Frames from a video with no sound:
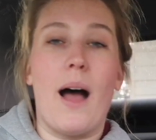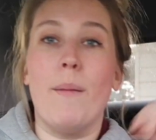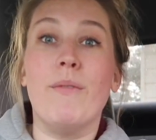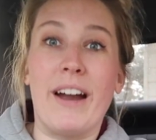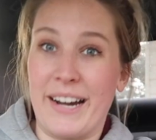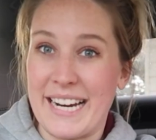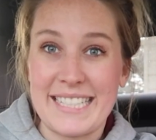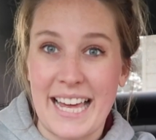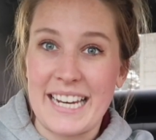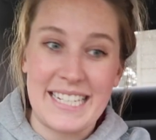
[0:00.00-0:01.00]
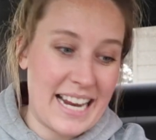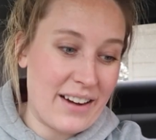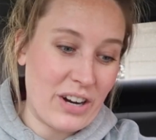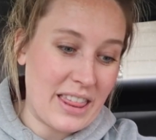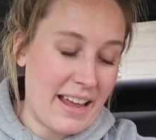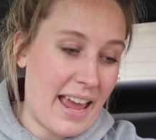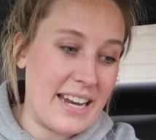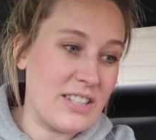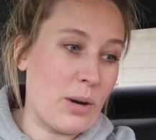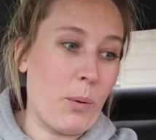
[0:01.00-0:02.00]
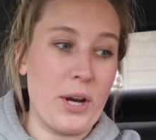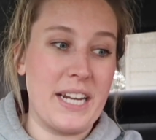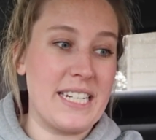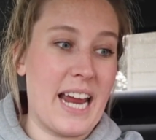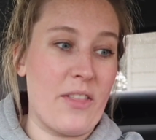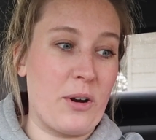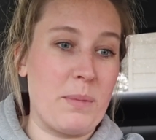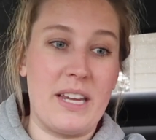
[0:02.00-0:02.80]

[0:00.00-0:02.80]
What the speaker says: I'm very excited to get everything in and start putting it together,